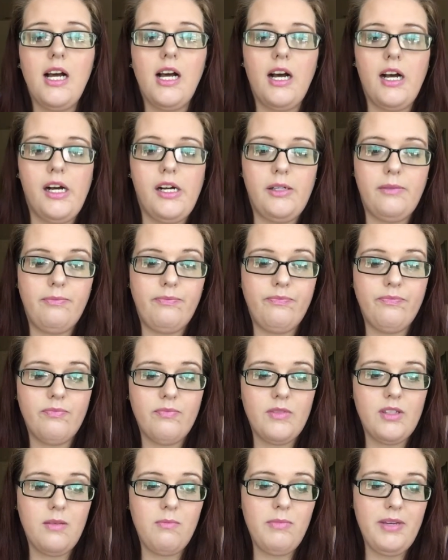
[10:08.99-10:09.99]
Um,
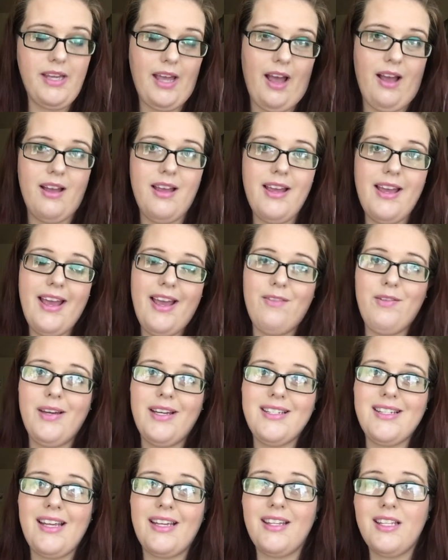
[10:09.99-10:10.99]
but yeah, if you
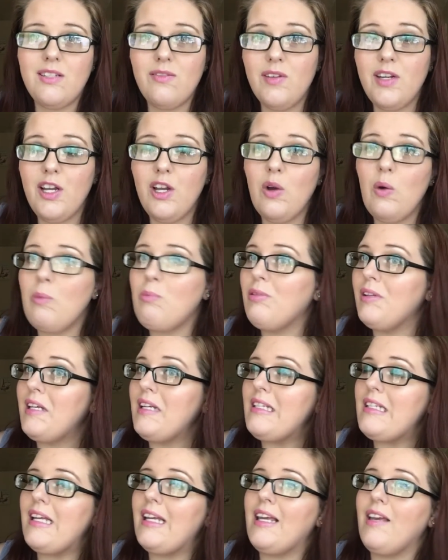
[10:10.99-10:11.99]
guys like this video,
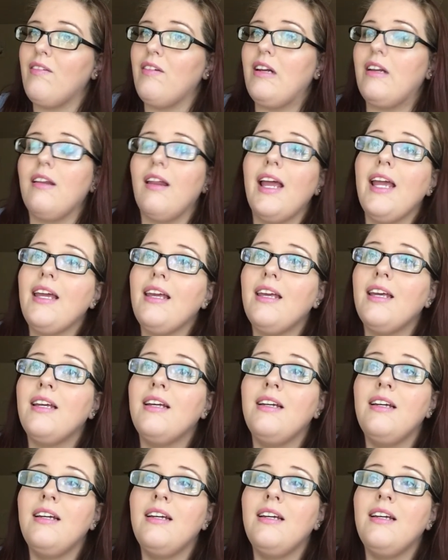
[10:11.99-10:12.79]
please give it a like,